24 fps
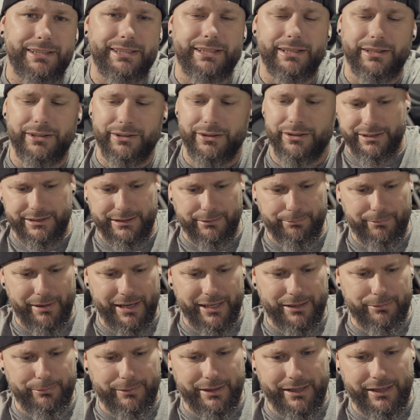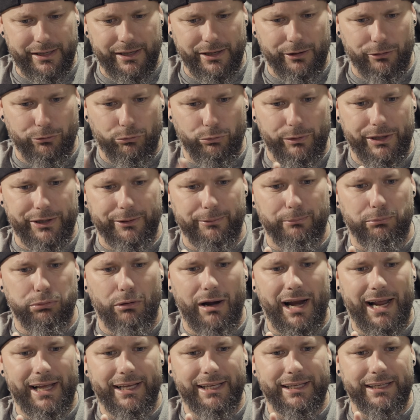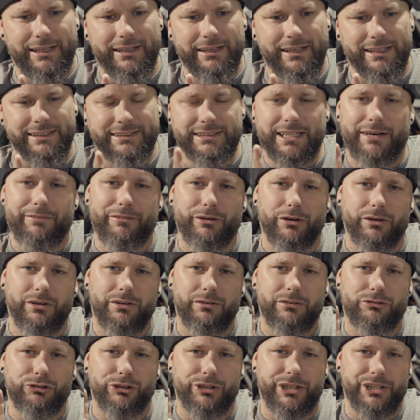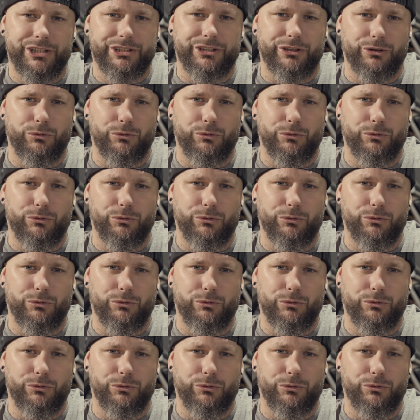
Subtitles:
dealer to make me a rear bracket instead of the traditional